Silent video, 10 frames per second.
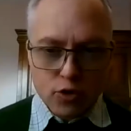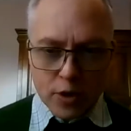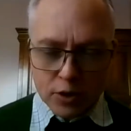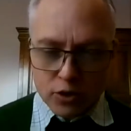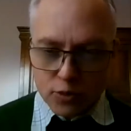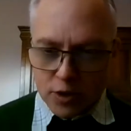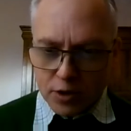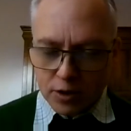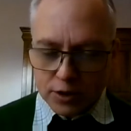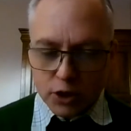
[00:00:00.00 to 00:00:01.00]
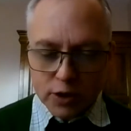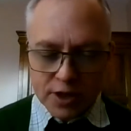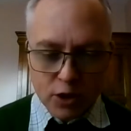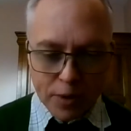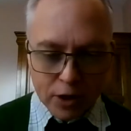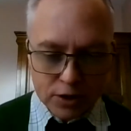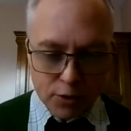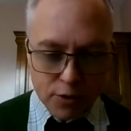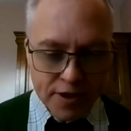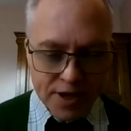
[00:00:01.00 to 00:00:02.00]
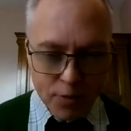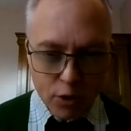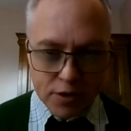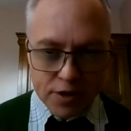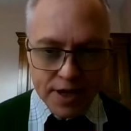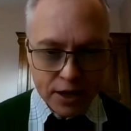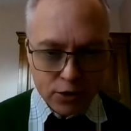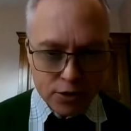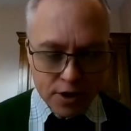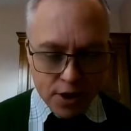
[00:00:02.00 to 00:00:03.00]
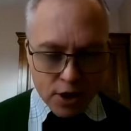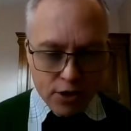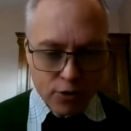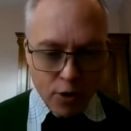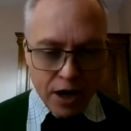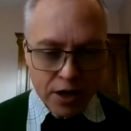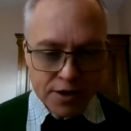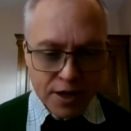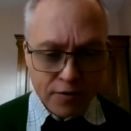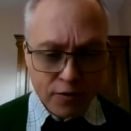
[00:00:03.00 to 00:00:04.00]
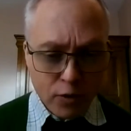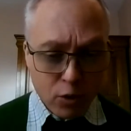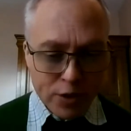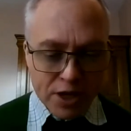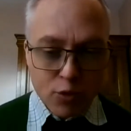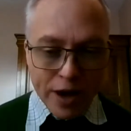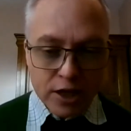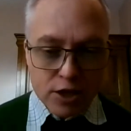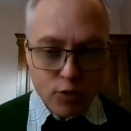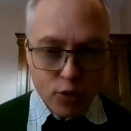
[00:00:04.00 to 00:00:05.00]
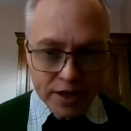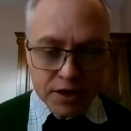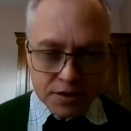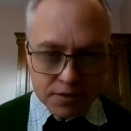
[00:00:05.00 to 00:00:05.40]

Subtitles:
were talking about thermal scanners. So are they really widespread?